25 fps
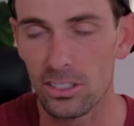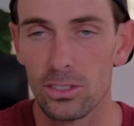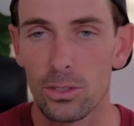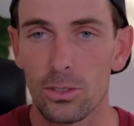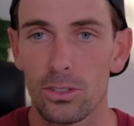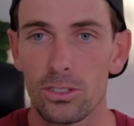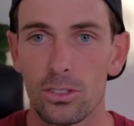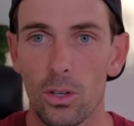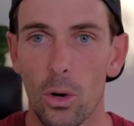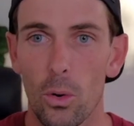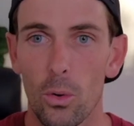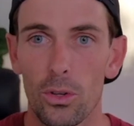so
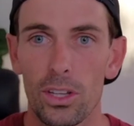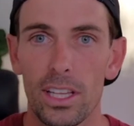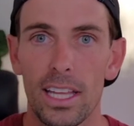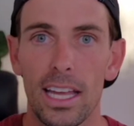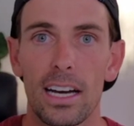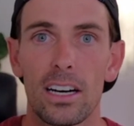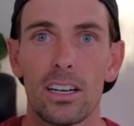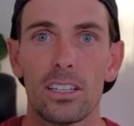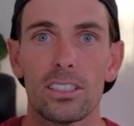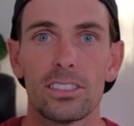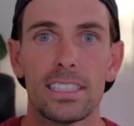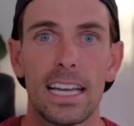it's only
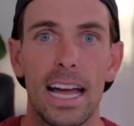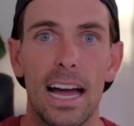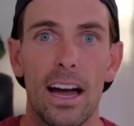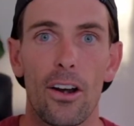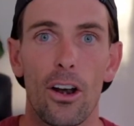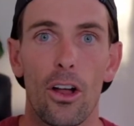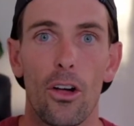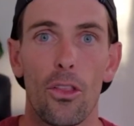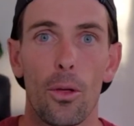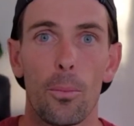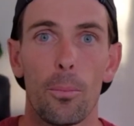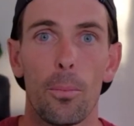held down
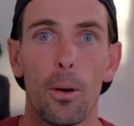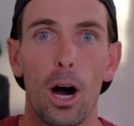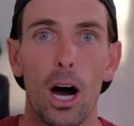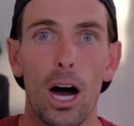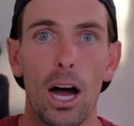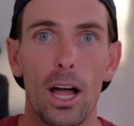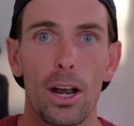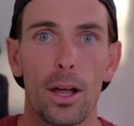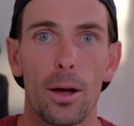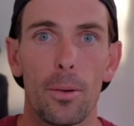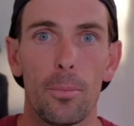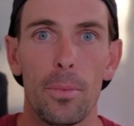on the
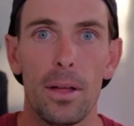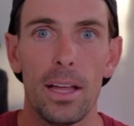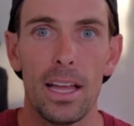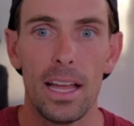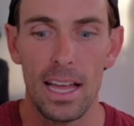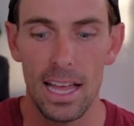bottom.